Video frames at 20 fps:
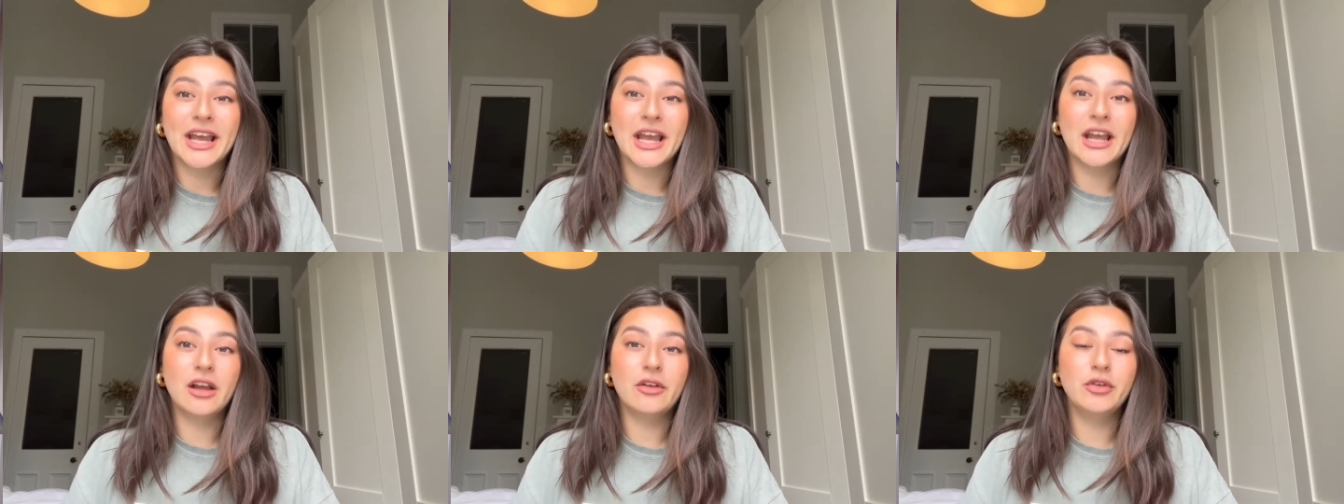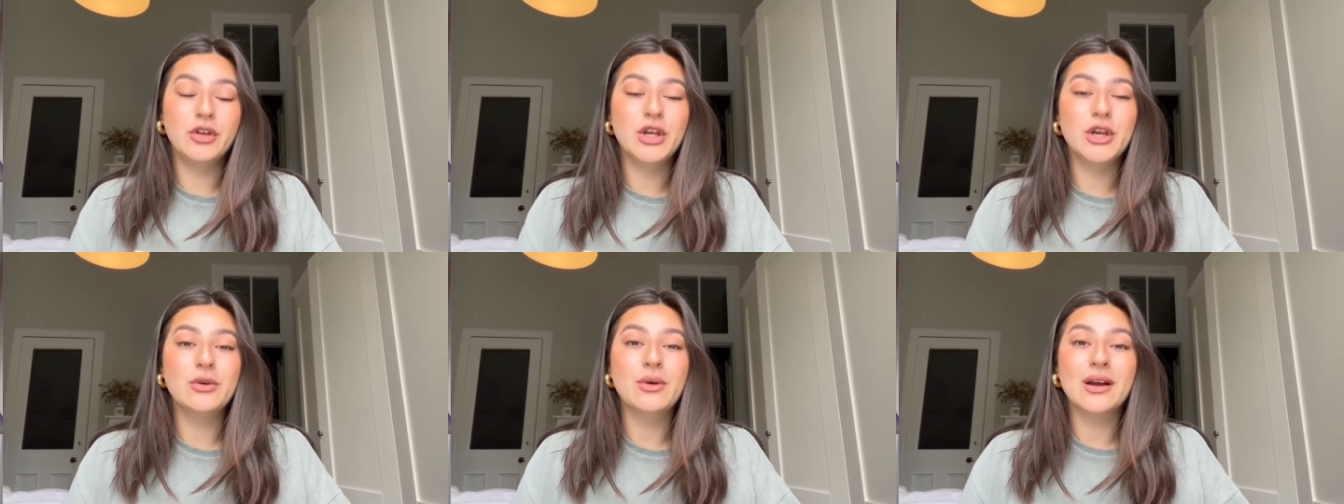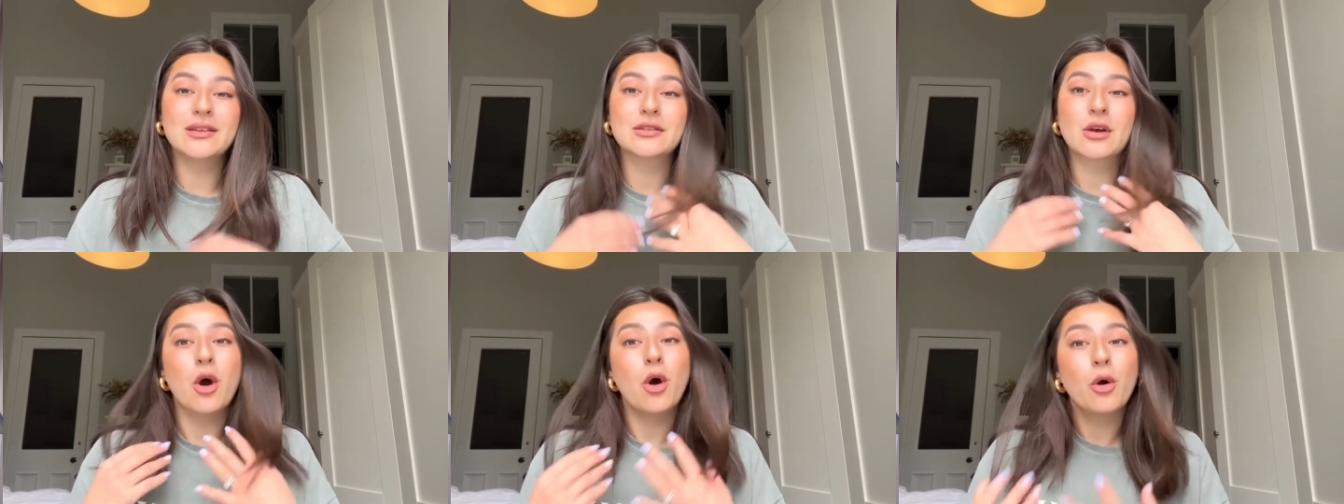if you
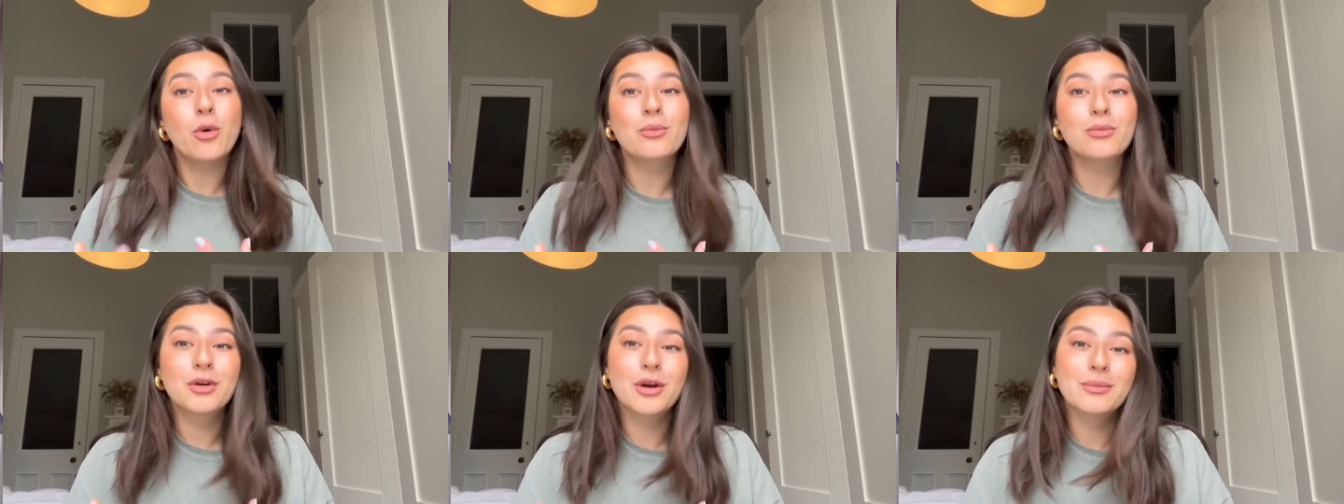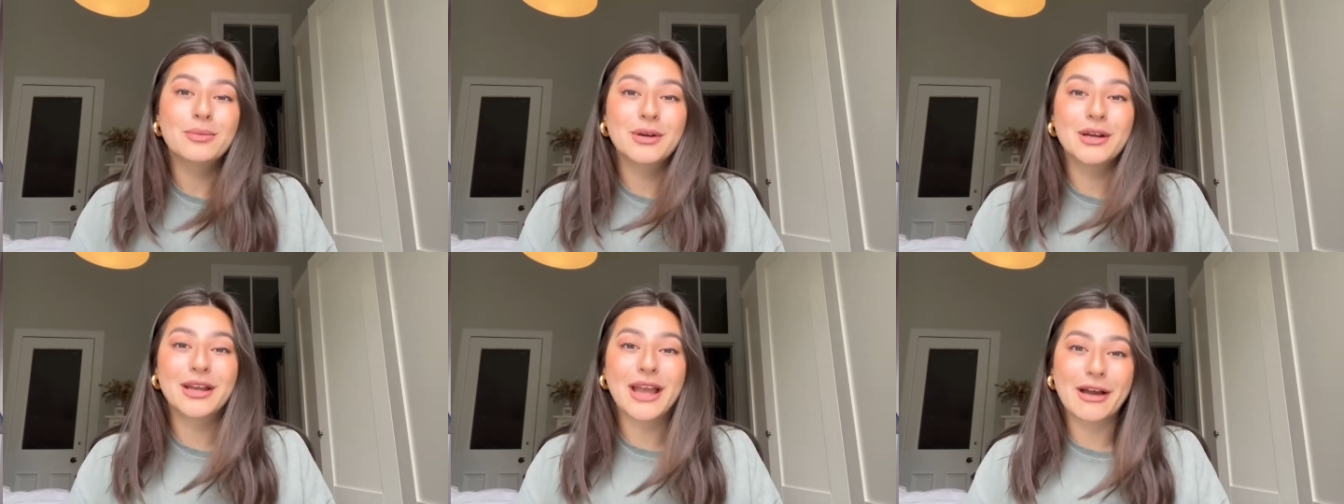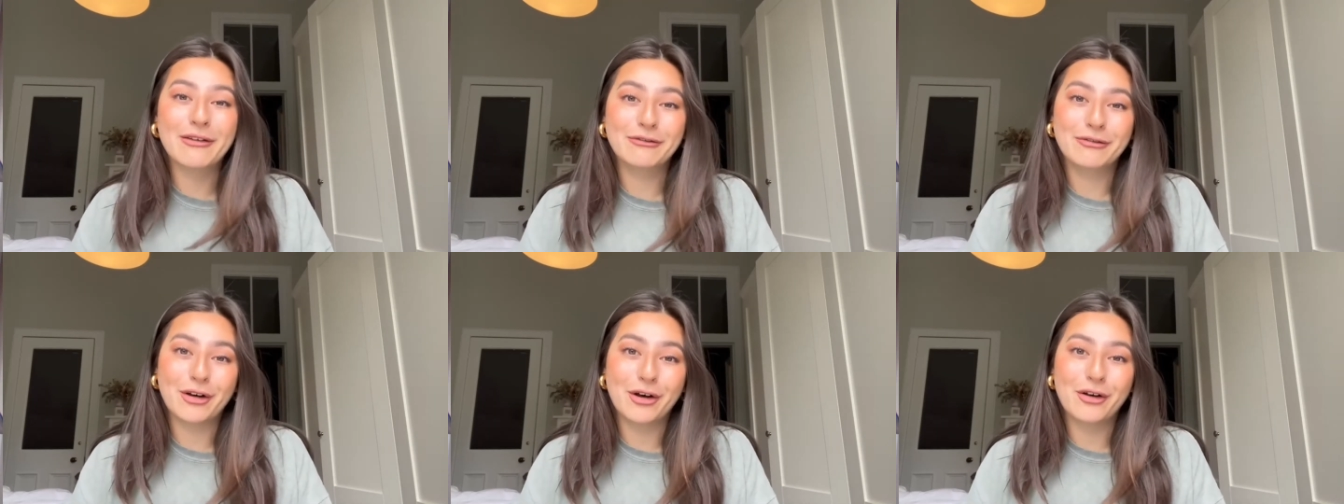as a home group could
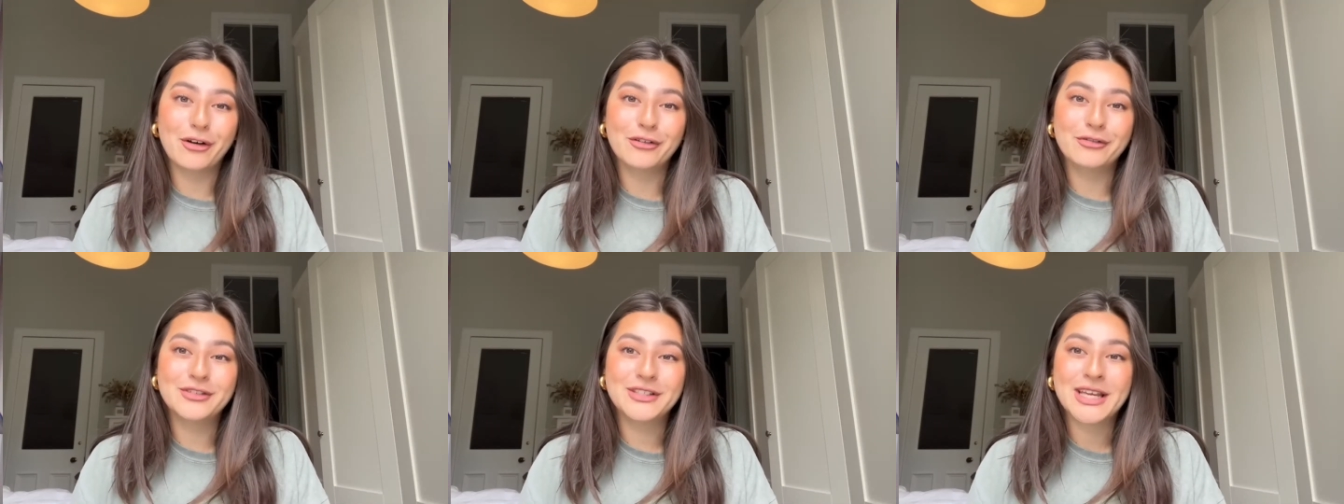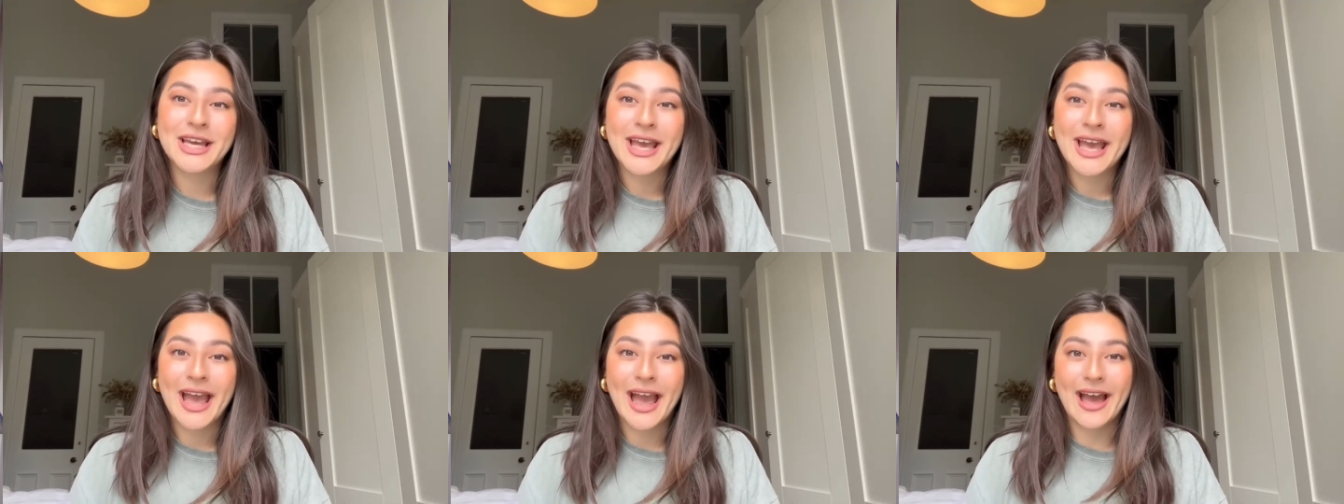get involved